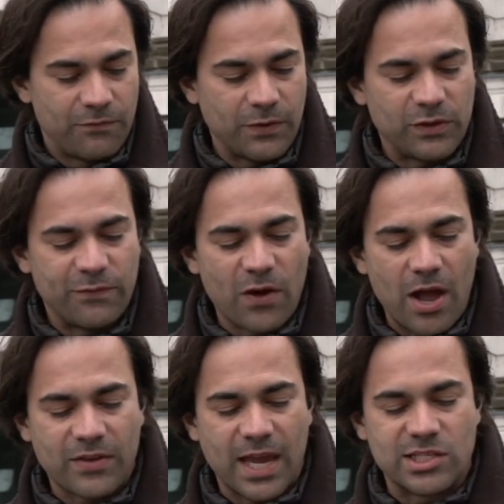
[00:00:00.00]

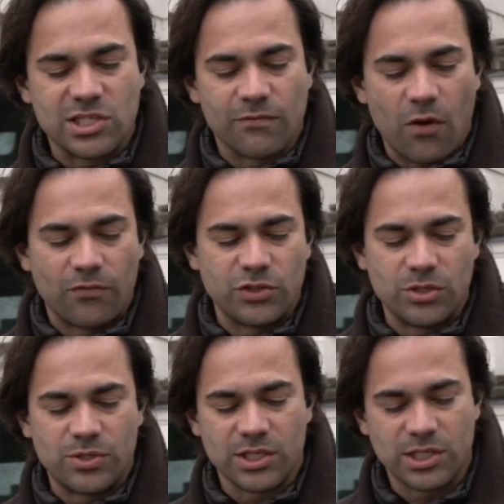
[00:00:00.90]
55 cases of off
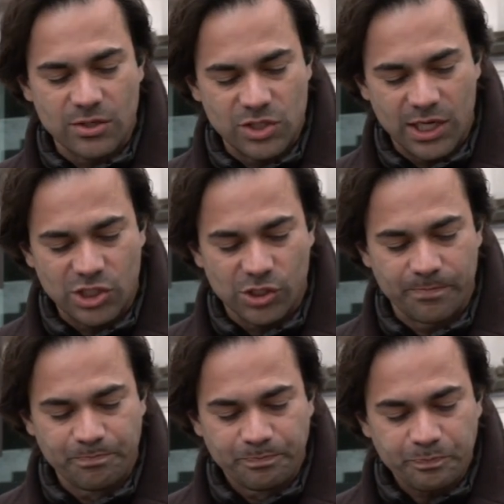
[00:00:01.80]
duty
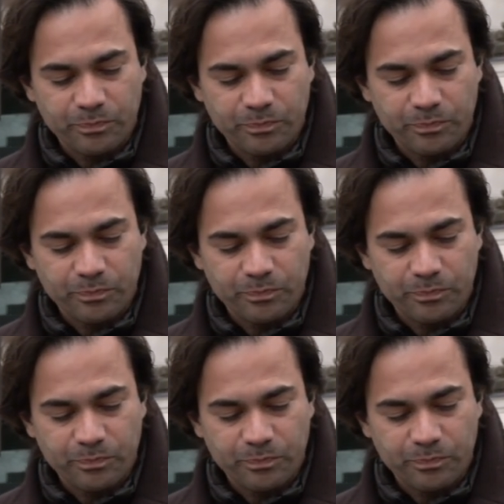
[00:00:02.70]
association